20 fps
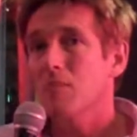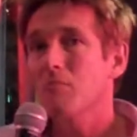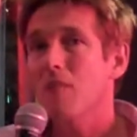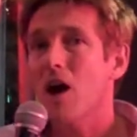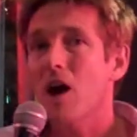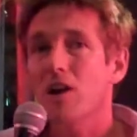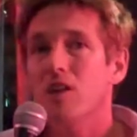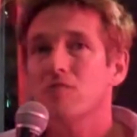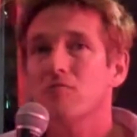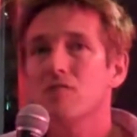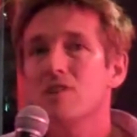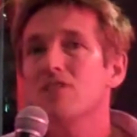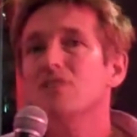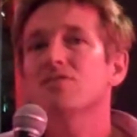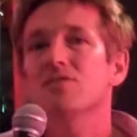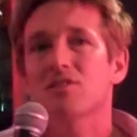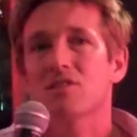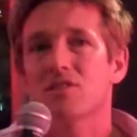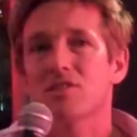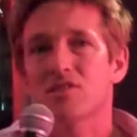market
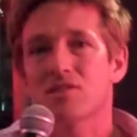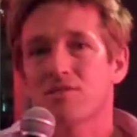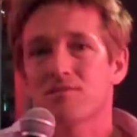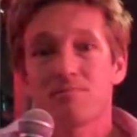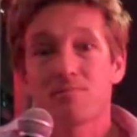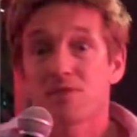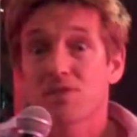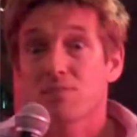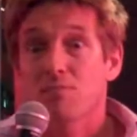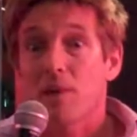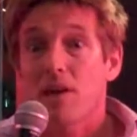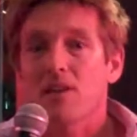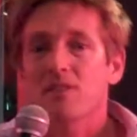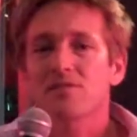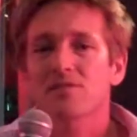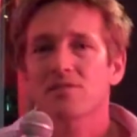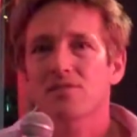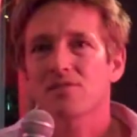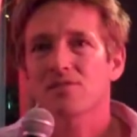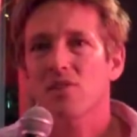research space.